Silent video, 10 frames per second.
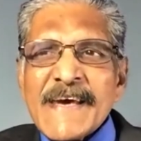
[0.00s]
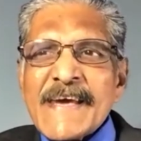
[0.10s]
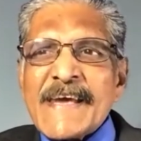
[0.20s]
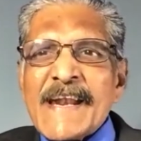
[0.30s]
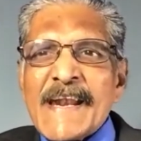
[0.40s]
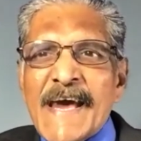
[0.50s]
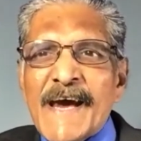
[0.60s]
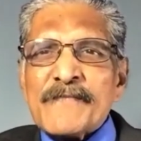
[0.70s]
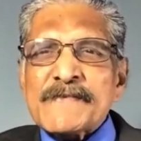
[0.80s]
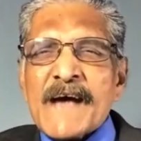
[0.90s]
He
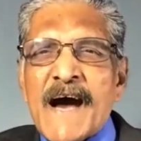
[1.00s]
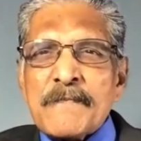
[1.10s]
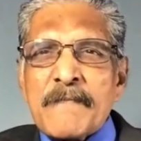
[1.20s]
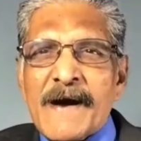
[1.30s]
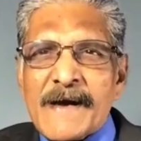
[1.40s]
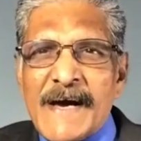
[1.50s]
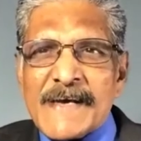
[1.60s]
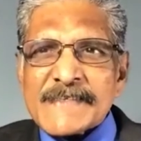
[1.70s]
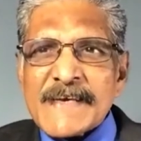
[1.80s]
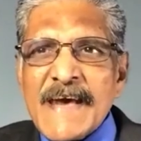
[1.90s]
lived among
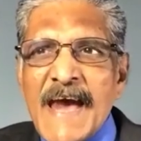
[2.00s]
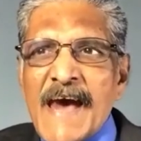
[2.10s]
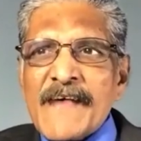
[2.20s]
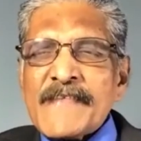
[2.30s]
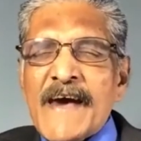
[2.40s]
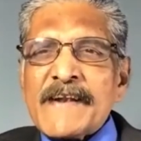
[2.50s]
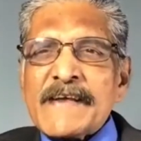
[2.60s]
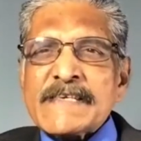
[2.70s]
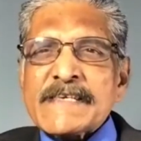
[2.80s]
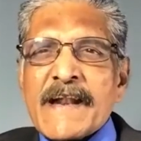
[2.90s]
us. And then
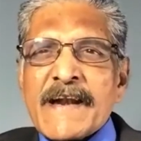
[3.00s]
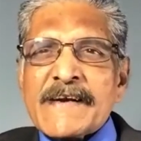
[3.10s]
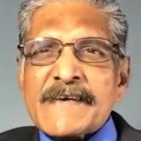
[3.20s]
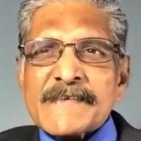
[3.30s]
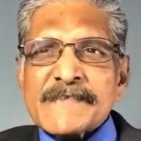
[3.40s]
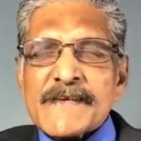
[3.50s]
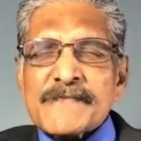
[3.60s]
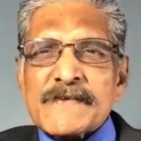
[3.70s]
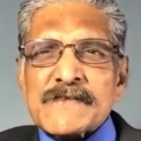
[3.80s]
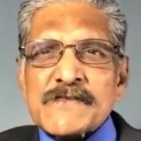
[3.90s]
he declares that
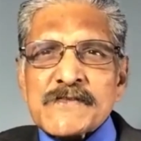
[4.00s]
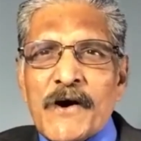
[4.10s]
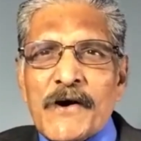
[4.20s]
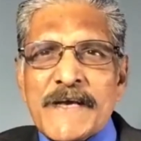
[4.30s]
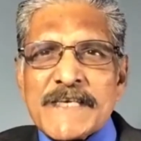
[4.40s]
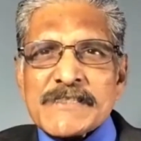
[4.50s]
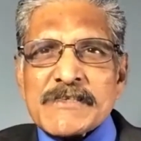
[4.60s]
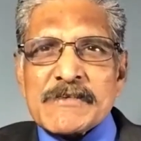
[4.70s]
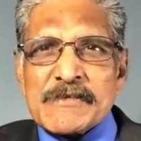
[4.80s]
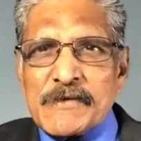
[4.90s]
we saw his
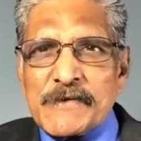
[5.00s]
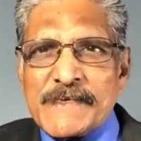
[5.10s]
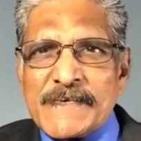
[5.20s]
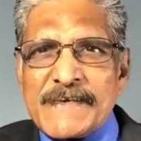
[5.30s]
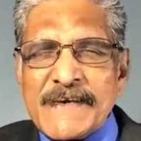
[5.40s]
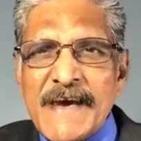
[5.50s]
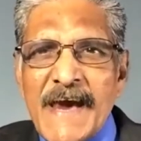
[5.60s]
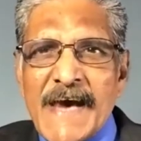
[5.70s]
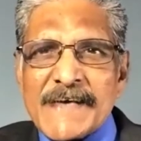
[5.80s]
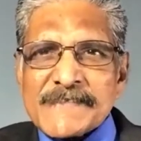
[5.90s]
glory
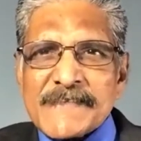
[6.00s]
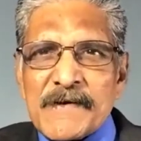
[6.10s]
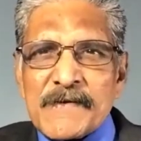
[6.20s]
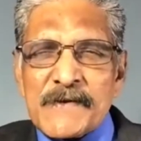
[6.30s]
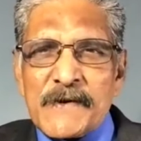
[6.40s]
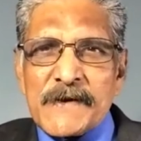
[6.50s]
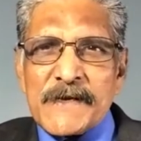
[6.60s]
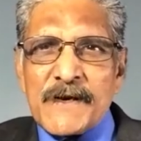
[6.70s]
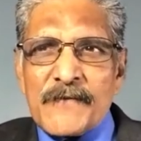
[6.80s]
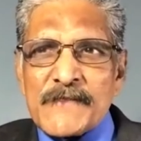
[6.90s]
as the
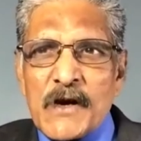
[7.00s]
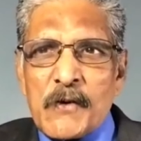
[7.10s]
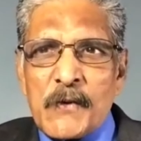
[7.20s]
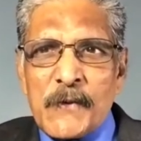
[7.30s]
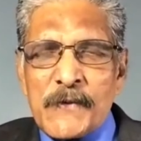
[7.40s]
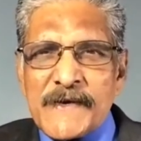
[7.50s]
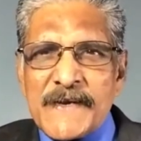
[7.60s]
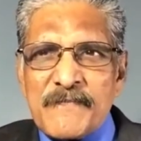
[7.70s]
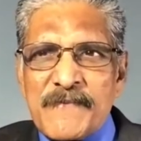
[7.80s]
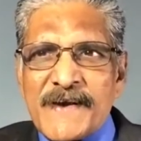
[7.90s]
glory of the
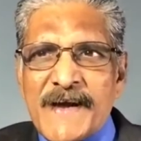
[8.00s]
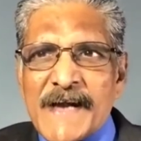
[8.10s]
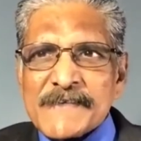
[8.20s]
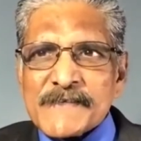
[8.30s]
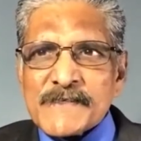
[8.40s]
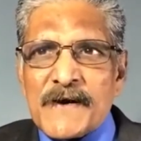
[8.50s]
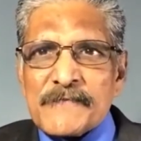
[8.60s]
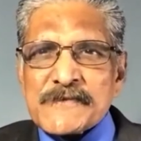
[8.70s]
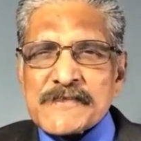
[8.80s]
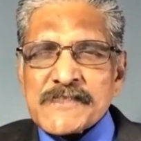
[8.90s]
only begotten of
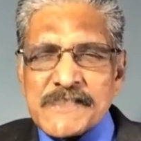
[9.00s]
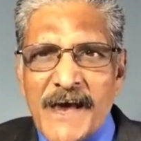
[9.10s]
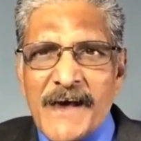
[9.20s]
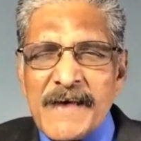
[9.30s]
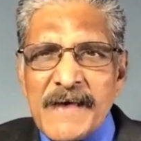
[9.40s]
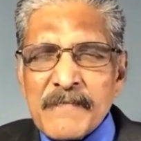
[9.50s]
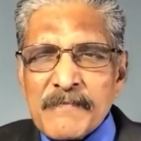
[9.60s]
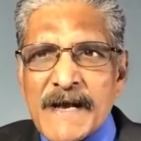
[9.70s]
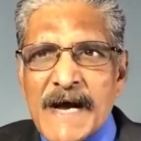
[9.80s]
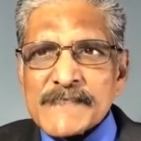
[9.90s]
Son,
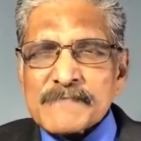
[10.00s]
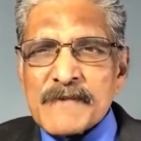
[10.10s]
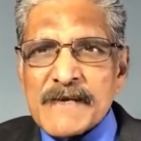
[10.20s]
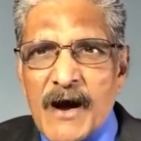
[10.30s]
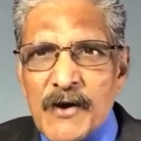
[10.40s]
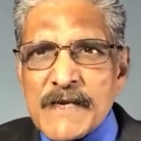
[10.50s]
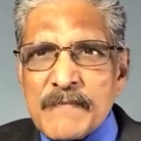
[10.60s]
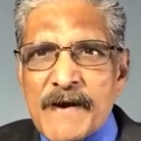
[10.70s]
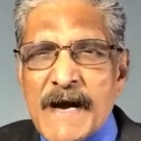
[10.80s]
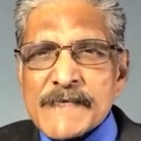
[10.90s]
because only
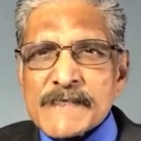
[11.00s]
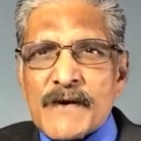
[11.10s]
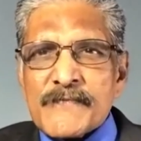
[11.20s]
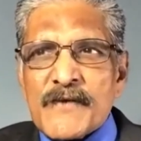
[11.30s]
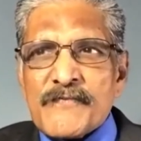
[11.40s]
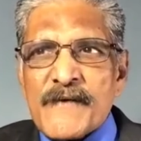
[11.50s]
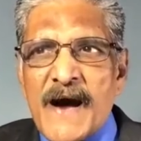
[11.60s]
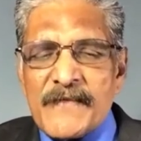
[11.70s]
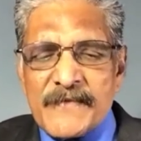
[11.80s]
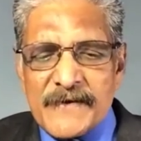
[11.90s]
begotten of the
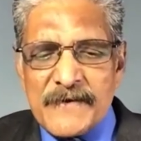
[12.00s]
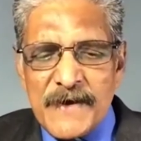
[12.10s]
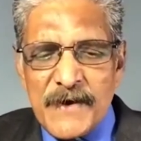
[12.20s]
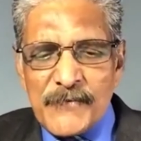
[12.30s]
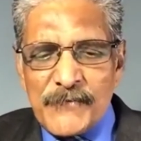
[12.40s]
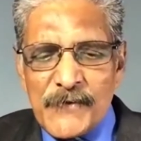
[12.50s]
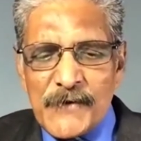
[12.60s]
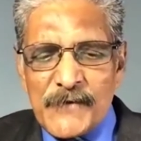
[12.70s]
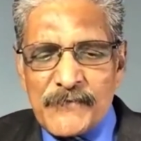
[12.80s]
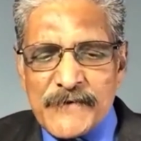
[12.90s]
Father,
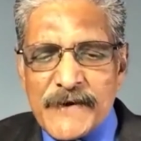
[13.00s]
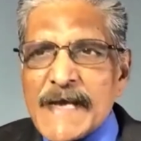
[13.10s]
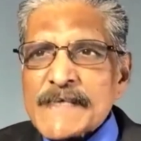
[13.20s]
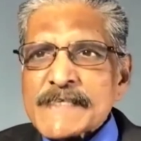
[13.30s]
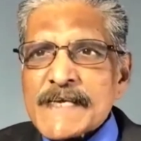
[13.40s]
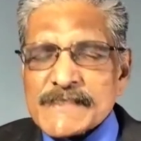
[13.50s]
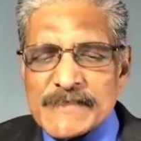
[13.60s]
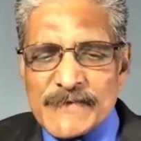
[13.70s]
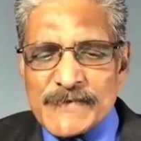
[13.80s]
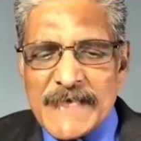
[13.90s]
full of grace and
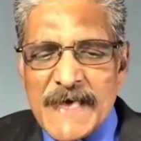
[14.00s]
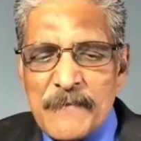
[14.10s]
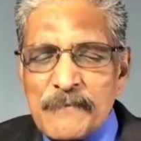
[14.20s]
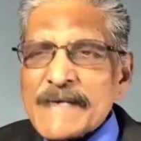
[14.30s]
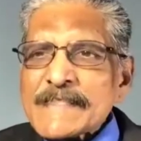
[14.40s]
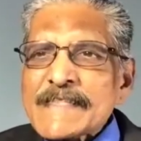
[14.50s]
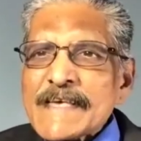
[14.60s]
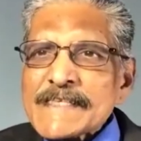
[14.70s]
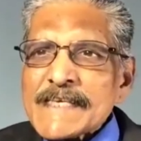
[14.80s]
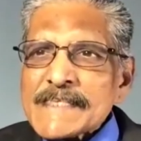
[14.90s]
truth. But
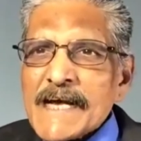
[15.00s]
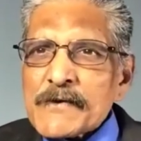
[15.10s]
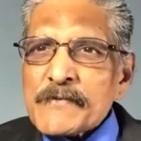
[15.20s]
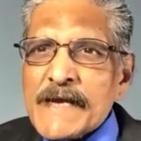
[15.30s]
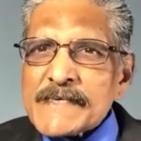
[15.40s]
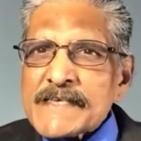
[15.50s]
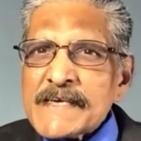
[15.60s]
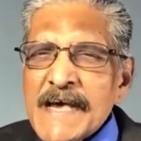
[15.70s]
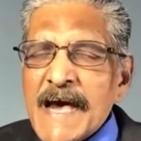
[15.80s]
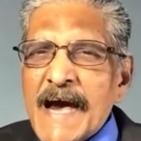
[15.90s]
this is a
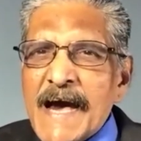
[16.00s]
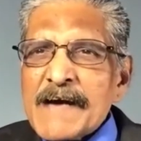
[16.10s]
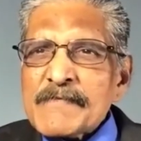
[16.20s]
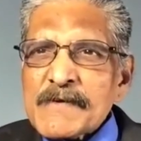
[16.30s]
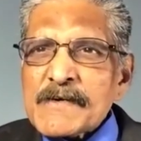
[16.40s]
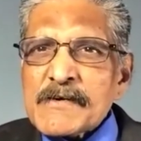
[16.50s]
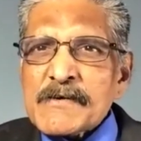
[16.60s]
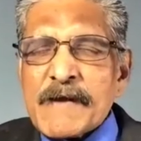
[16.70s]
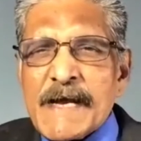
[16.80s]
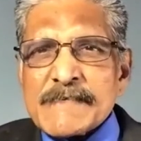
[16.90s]

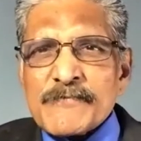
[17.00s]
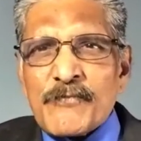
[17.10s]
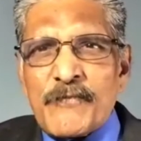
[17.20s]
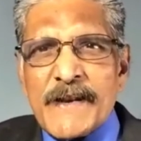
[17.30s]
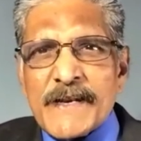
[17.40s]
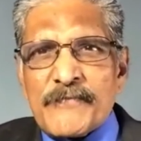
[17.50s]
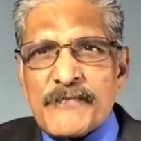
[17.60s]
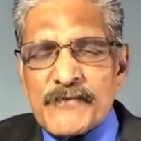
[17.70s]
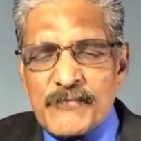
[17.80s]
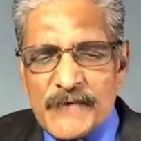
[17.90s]
great,
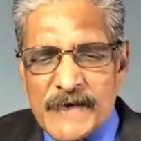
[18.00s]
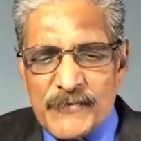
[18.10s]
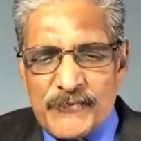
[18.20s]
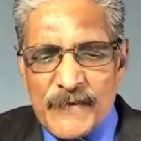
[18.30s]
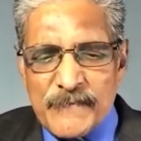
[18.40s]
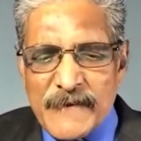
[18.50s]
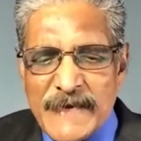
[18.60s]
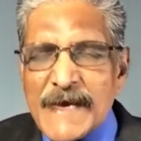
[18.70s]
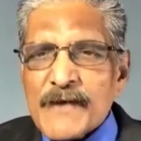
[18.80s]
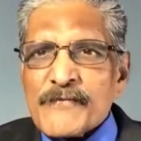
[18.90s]
wonderful word for
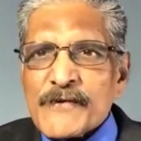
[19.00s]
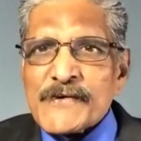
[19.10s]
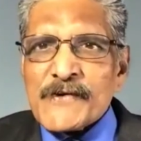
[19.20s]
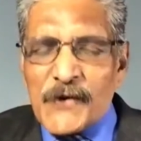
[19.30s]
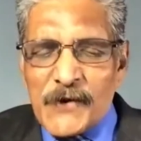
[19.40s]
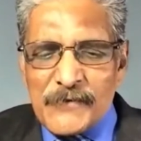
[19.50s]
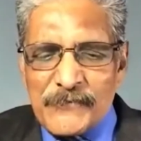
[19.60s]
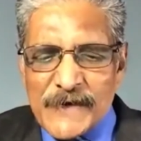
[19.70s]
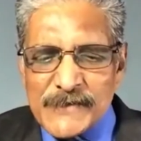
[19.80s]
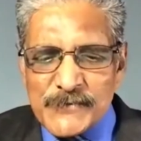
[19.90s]
me and for all
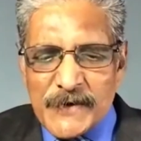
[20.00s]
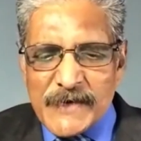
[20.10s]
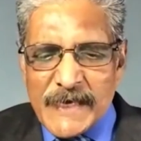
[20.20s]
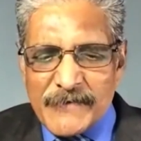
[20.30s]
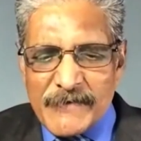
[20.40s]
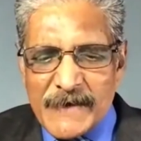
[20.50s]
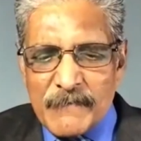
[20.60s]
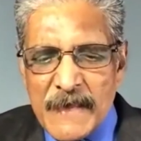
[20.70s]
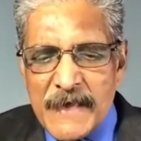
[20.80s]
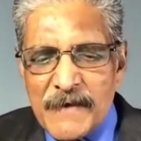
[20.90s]
of us who are hearing.
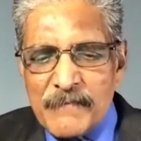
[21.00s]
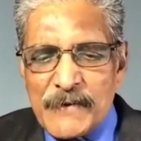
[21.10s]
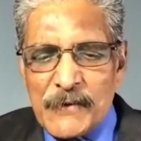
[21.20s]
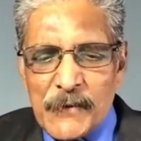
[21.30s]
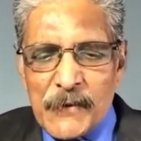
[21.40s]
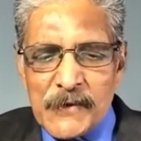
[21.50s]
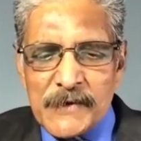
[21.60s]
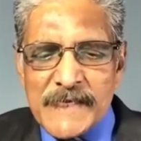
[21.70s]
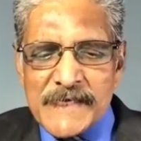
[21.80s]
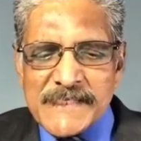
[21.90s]

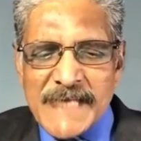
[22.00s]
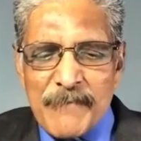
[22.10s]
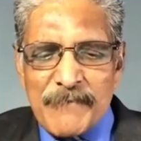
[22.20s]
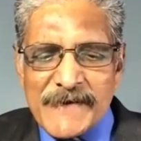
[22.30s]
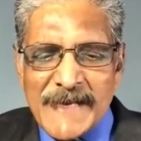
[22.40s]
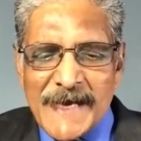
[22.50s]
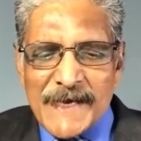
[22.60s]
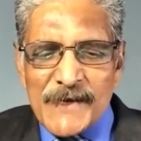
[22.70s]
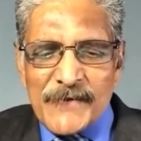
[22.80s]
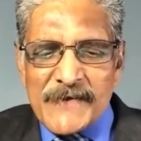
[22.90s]
Behold, the
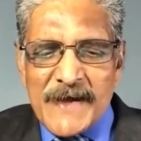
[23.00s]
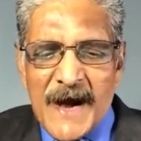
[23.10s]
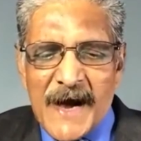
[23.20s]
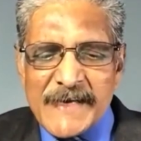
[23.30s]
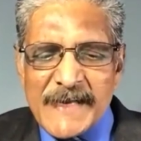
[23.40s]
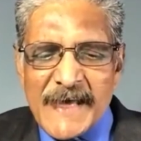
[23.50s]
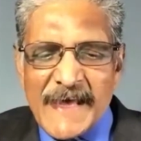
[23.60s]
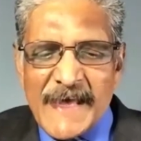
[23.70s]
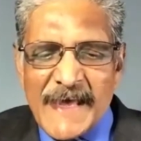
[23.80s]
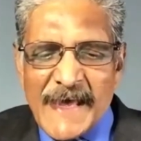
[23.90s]
tabernacle of God
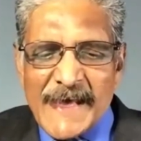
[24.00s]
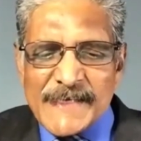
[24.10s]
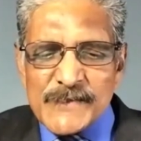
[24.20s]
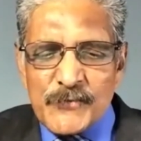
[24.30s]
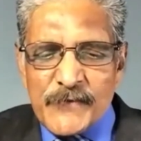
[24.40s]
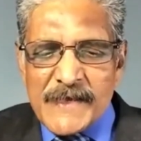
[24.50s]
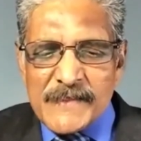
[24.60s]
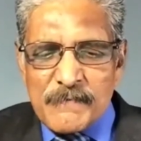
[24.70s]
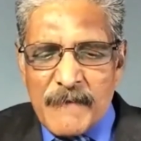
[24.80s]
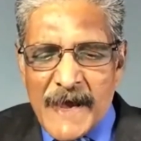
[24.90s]
is with
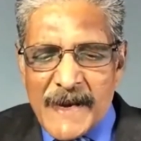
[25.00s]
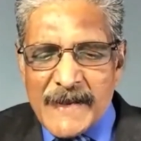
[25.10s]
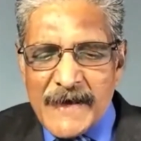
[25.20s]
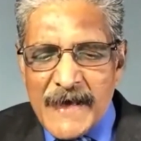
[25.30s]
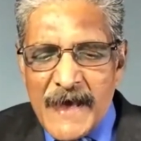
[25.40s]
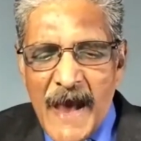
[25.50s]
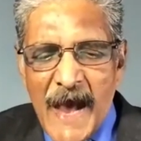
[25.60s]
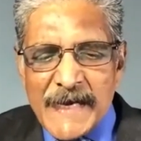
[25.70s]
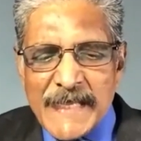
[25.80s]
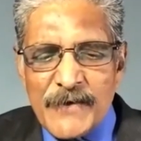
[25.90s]
men,
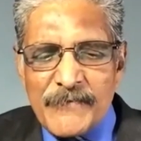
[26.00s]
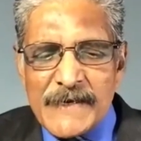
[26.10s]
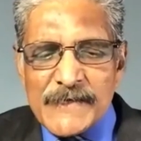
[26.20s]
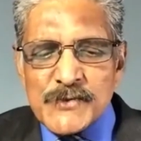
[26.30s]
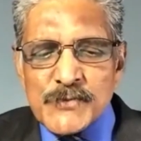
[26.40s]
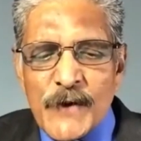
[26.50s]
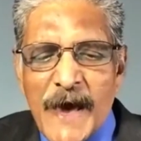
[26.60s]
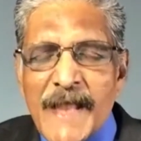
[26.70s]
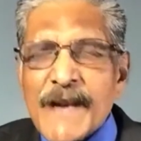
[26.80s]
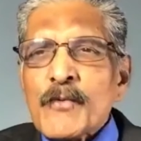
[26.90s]
and he will
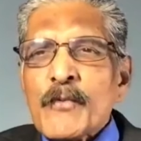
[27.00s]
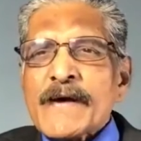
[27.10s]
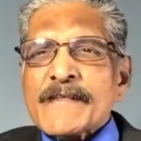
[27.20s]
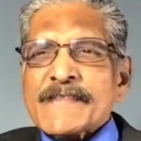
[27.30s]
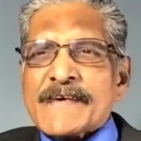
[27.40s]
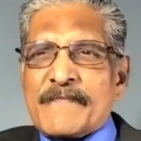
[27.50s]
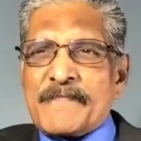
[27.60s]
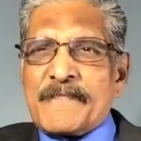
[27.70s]
dwell with them.